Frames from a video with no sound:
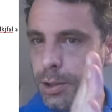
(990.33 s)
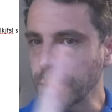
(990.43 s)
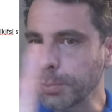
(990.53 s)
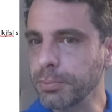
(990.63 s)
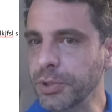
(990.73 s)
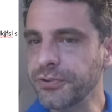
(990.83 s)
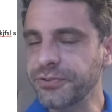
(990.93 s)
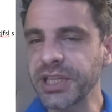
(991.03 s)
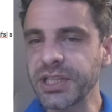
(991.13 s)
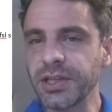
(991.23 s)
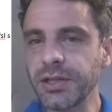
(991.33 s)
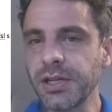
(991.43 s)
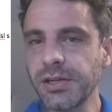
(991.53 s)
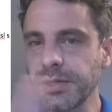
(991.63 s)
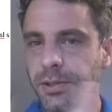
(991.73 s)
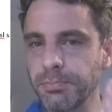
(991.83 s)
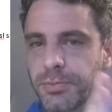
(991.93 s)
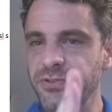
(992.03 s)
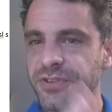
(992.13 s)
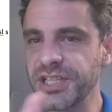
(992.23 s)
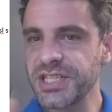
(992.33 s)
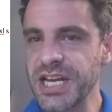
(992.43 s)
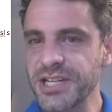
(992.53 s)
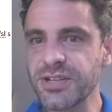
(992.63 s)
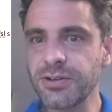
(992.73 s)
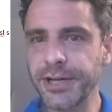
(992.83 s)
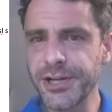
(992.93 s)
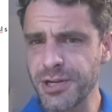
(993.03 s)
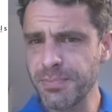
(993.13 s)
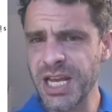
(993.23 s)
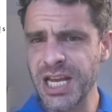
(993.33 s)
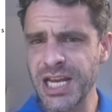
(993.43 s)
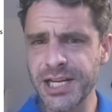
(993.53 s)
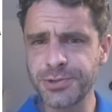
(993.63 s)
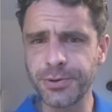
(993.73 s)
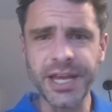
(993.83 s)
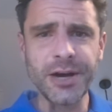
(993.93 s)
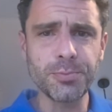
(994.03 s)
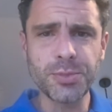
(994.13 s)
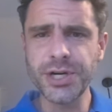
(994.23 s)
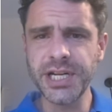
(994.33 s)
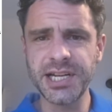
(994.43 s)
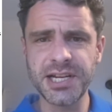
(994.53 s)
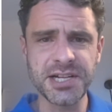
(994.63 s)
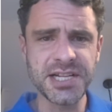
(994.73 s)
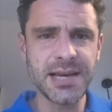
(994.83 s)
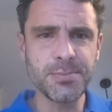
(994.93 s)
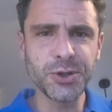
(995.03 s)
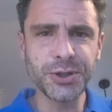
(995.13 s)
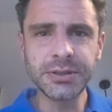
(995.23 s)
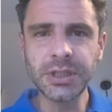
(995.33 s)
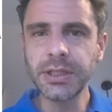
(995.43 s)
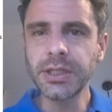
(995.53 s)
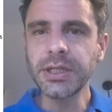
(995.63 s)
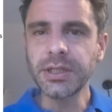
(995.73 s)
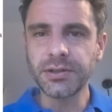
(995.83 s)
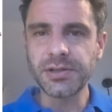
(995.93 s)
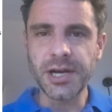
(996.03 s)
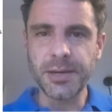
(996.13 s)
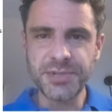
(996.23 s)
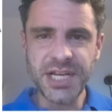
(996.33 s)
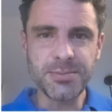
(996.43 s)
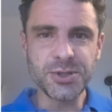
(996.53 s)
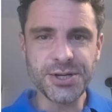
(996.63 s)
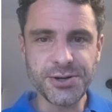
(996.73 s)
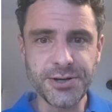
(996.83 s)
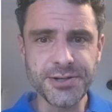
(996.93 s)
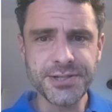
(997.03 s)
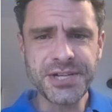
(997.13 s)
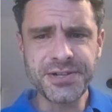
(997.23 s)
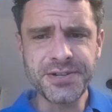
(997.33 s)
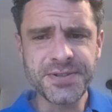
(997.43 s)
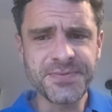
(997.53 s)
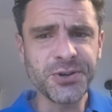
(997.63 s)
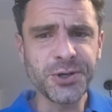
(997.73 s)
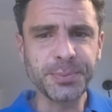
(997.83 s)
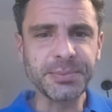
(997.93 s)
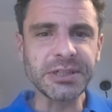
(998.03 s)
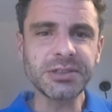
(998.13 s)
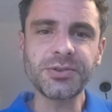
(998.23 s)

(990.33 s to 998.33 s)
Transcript: moving text around the page without putting in a table. Tables are also useful, but